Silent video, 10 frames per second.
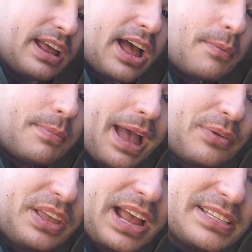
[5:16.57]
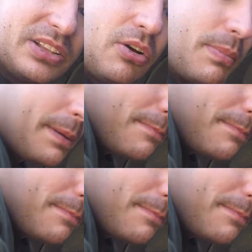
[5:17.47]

I'll be back with you guys in a little bit.